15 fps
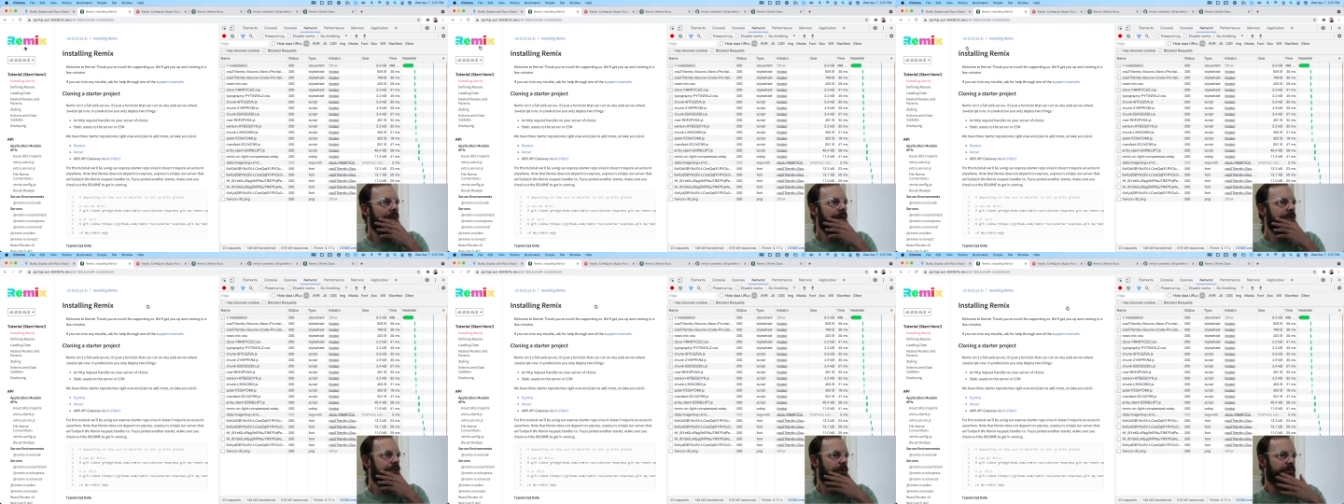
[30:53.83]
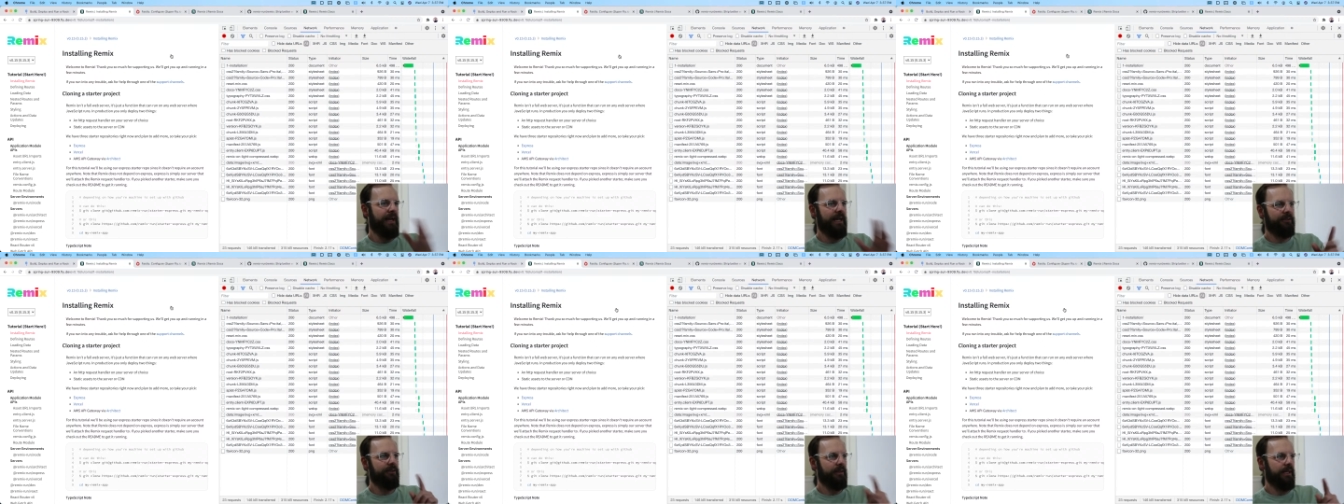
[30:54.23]
So
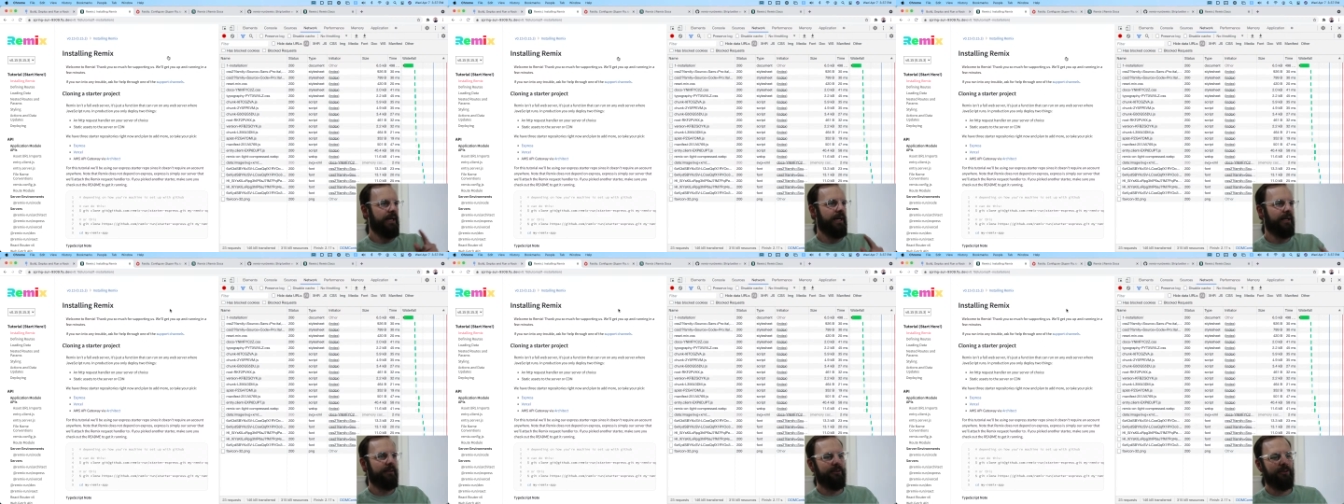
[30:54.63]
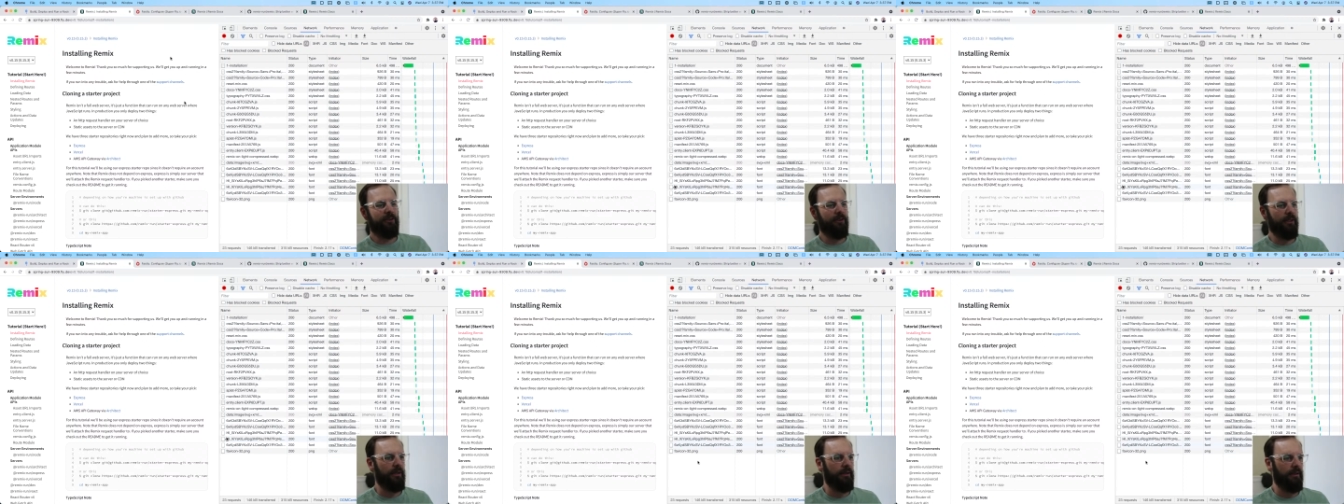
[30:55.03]
Fastly has
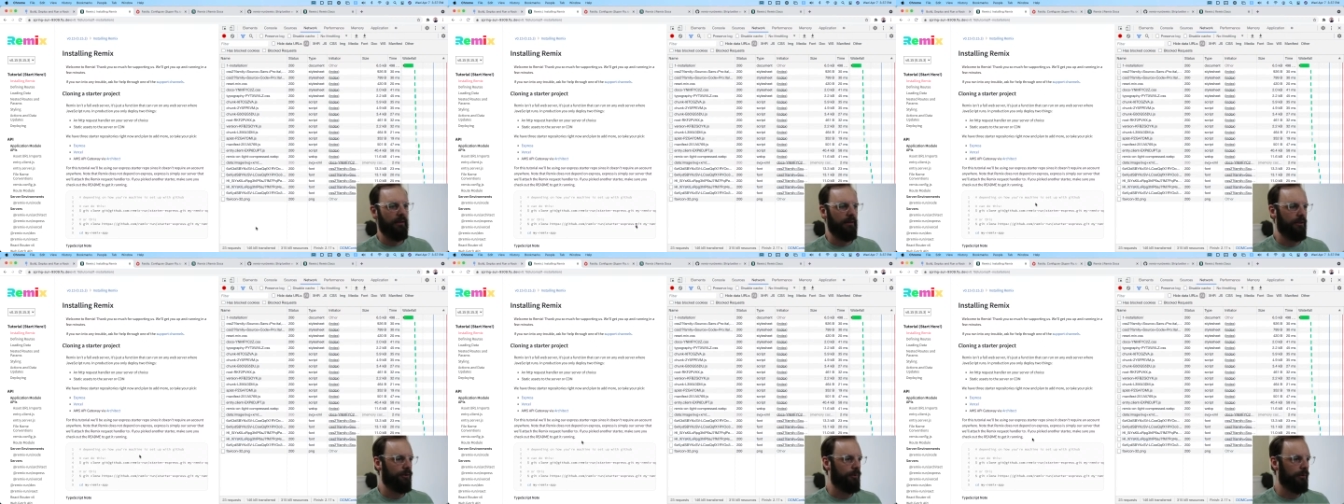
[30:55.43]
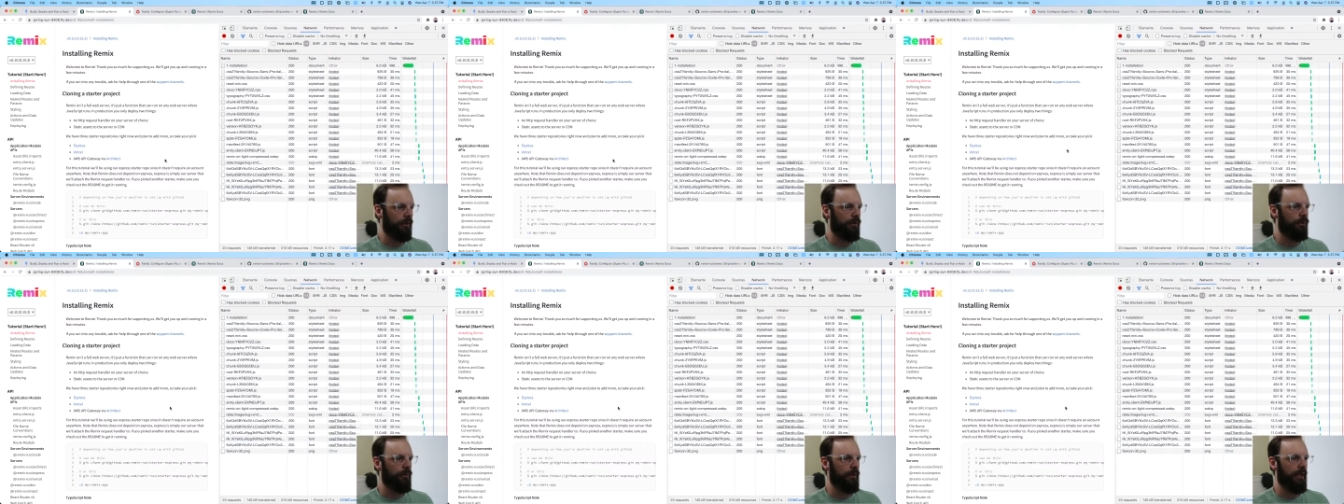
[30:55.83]
this really
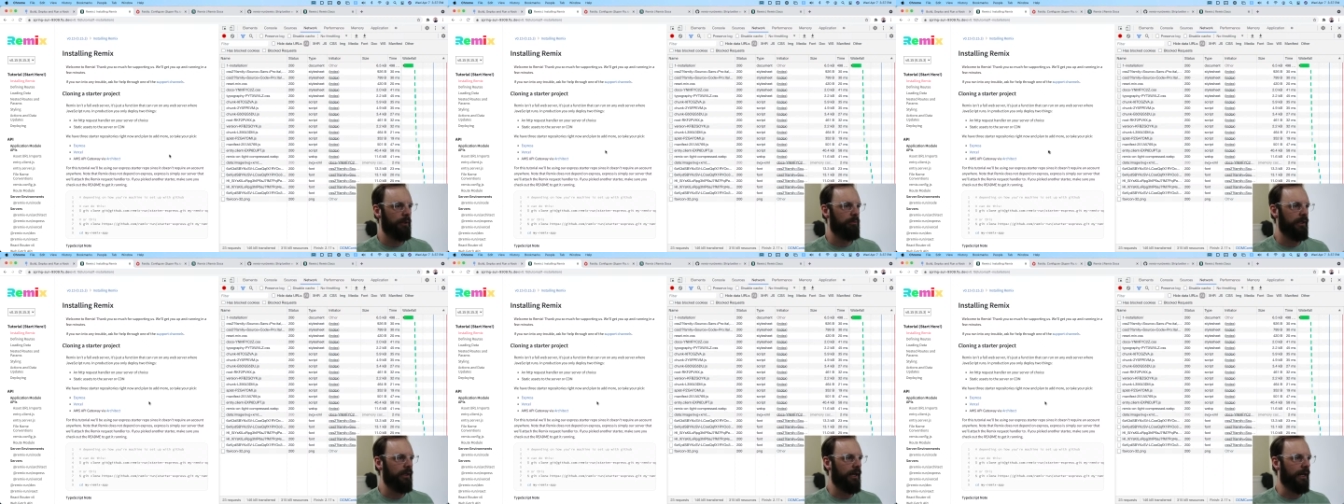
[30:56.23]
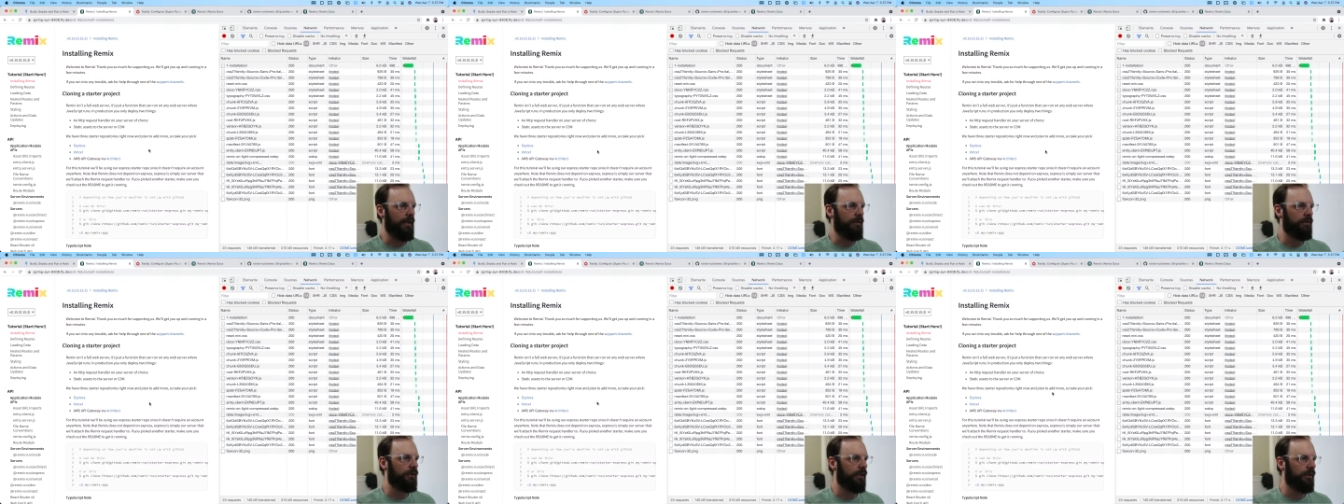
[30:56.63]
cool API.
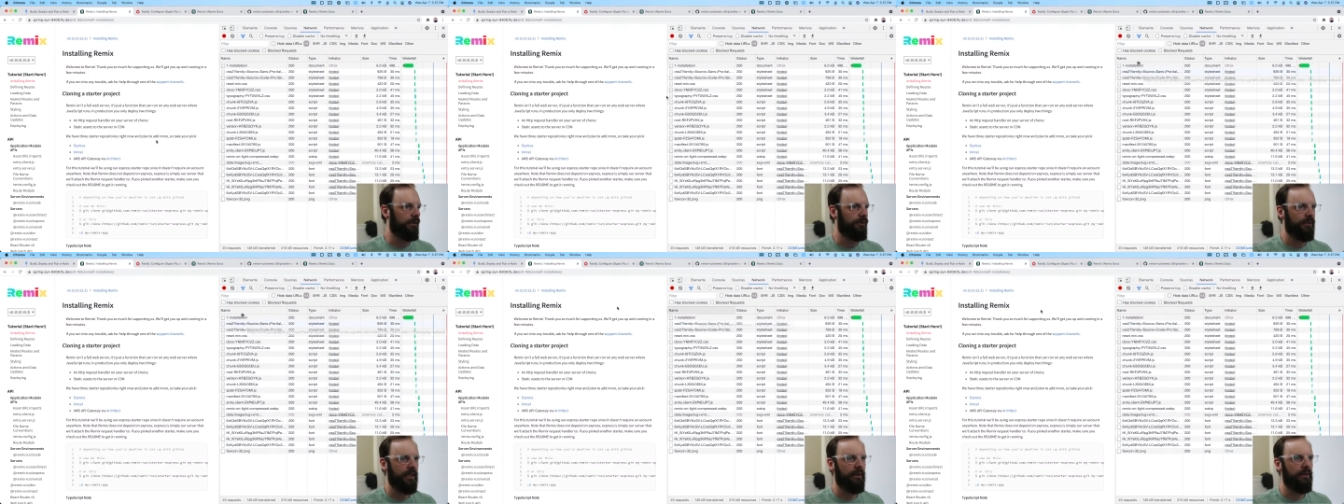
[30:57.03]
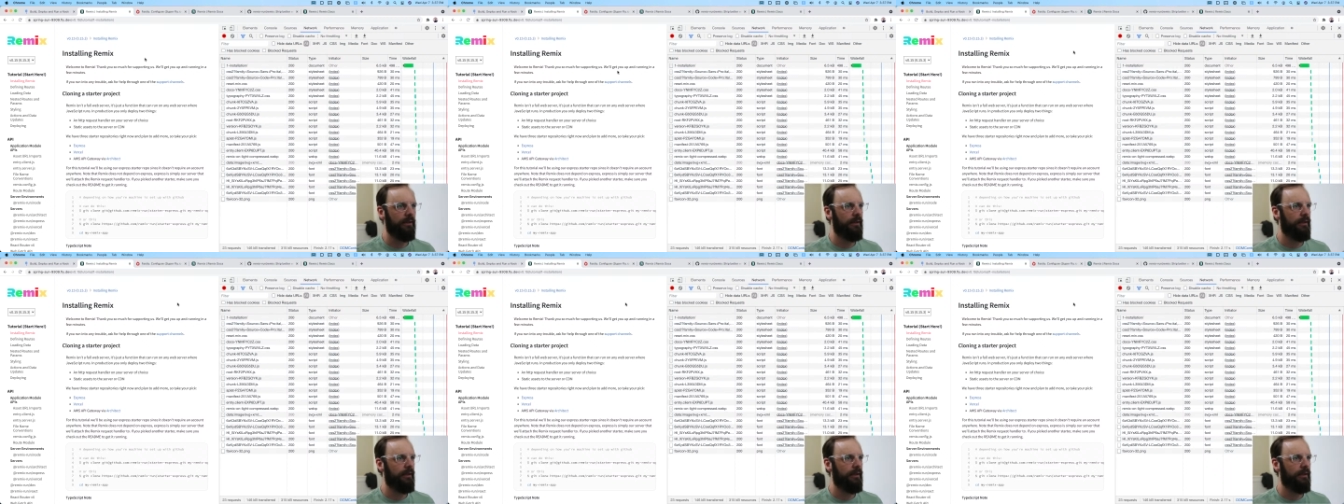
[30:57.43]
Check this out.